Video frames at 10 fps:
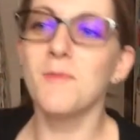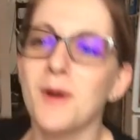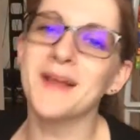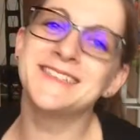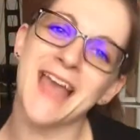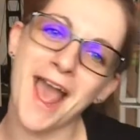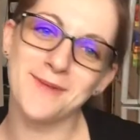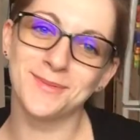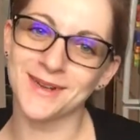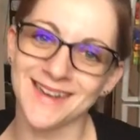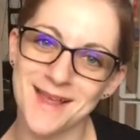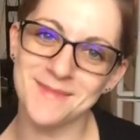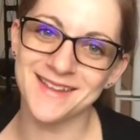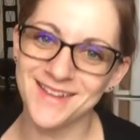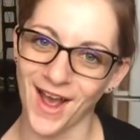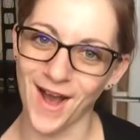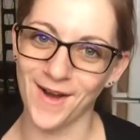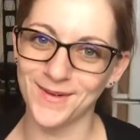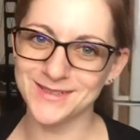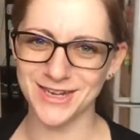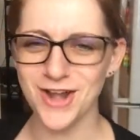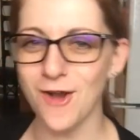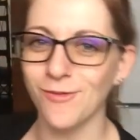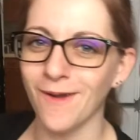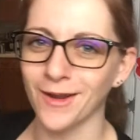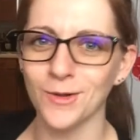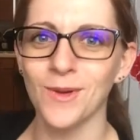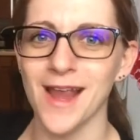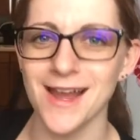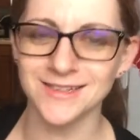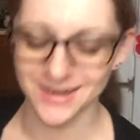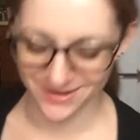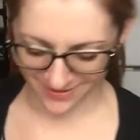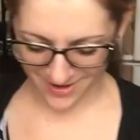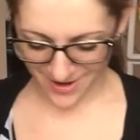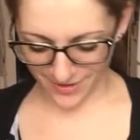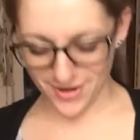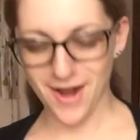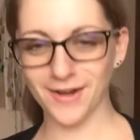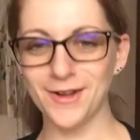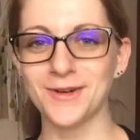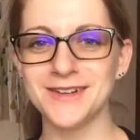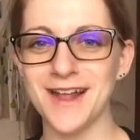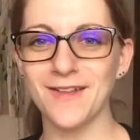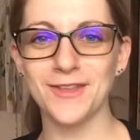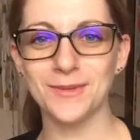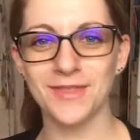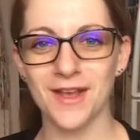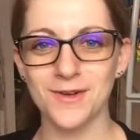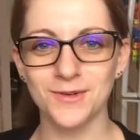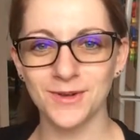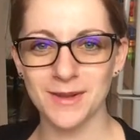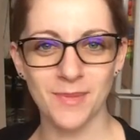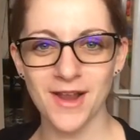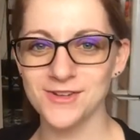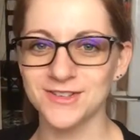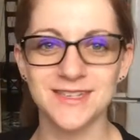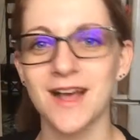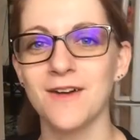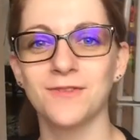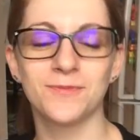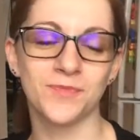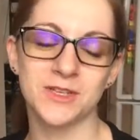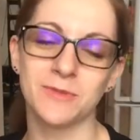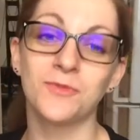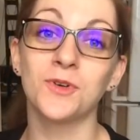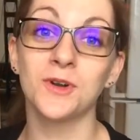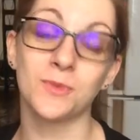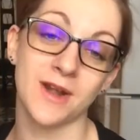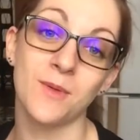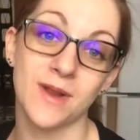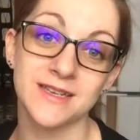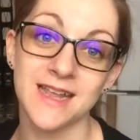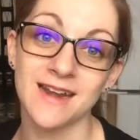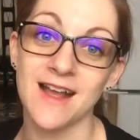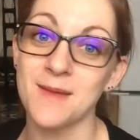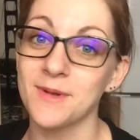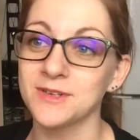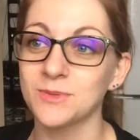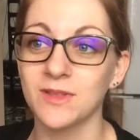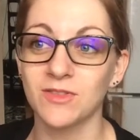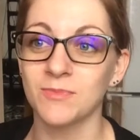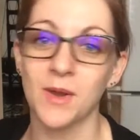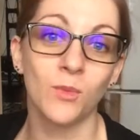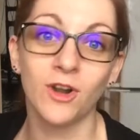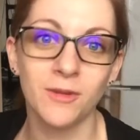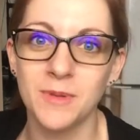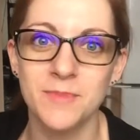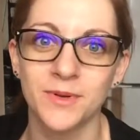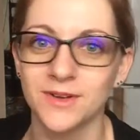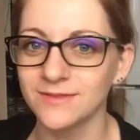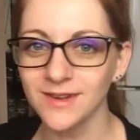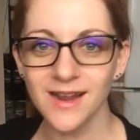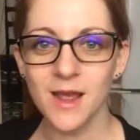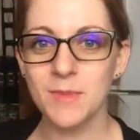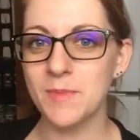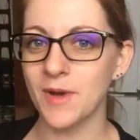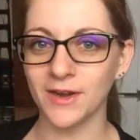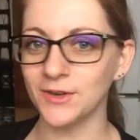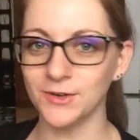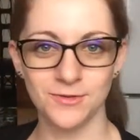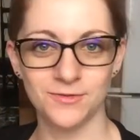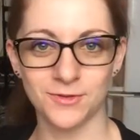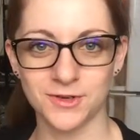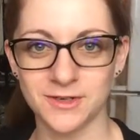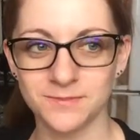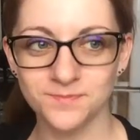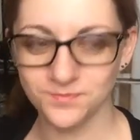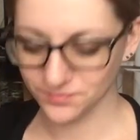But my dad wouldn't let me go. He's like, no fucking way. He's like, you're not going down there without, like, by yourself. Because before, when I went to Anaheim, I was with my work people I knew for